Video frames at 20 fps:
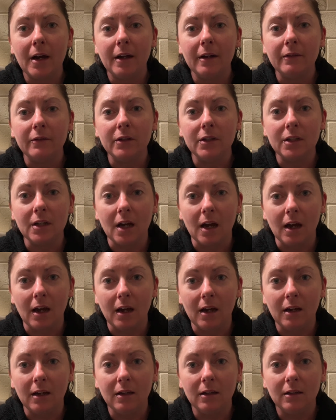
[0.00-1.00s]
of a
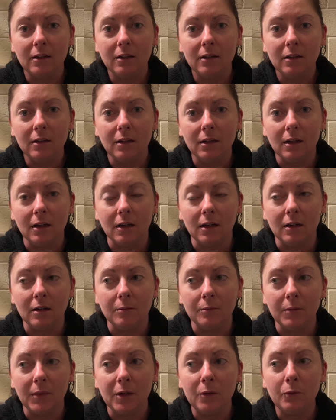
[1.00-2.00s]
day.
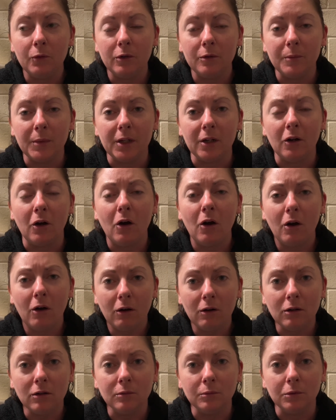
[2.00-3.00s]
It would have been a
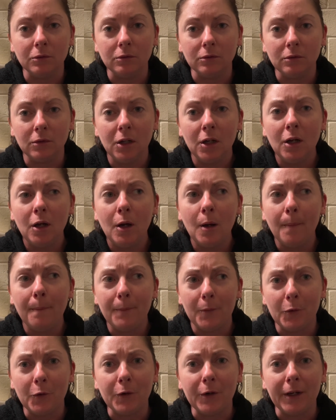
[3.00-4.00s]
horrible
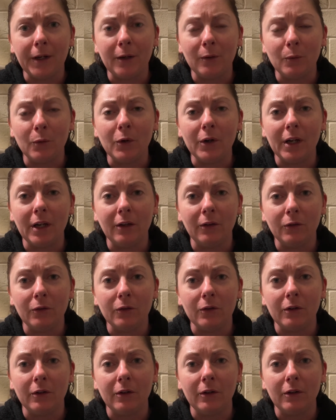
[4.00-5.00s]
morning walking
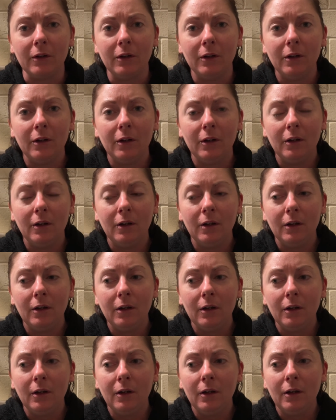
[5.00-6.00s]
through
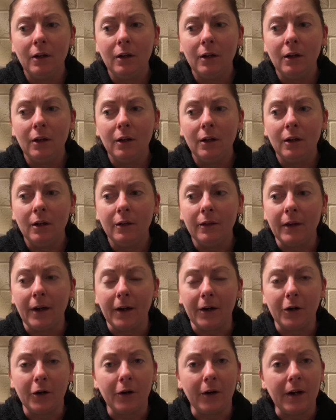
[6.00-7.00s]
that
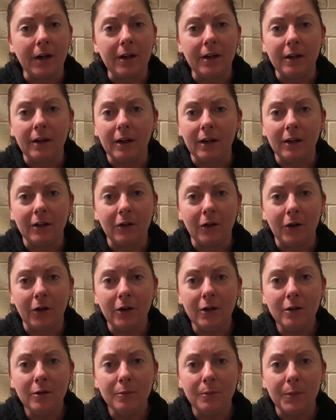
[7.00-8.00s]
creek again
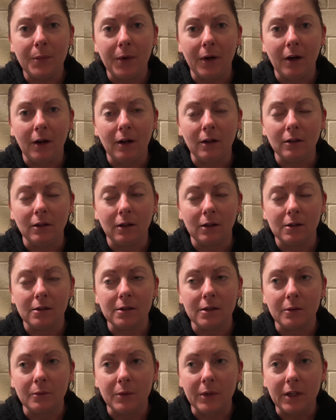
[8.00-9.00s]
though, but like I
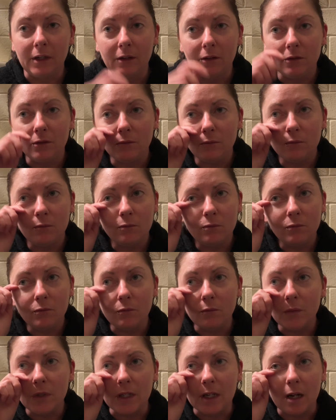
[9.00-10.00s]
said, we
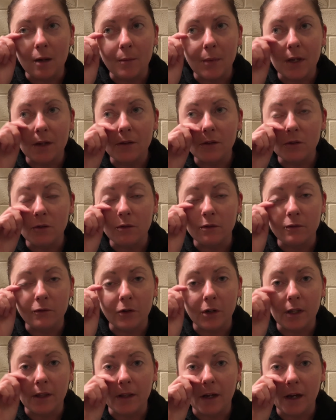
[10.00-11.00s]
did our best to
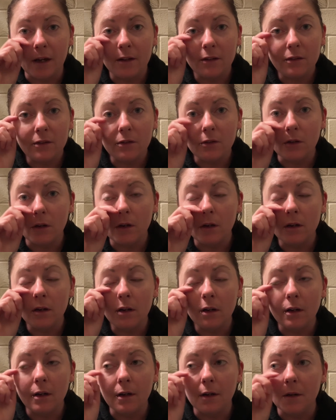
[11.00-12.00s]
avoid that, so
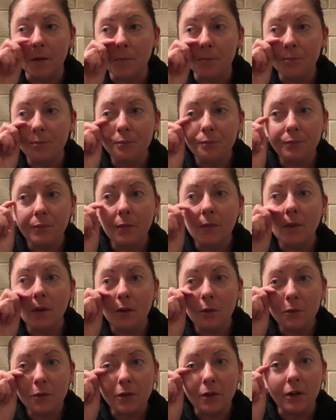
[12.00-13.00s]
it
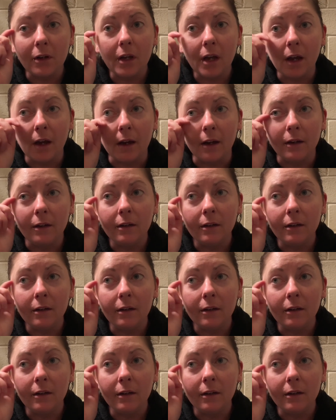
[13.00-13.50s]
was okay.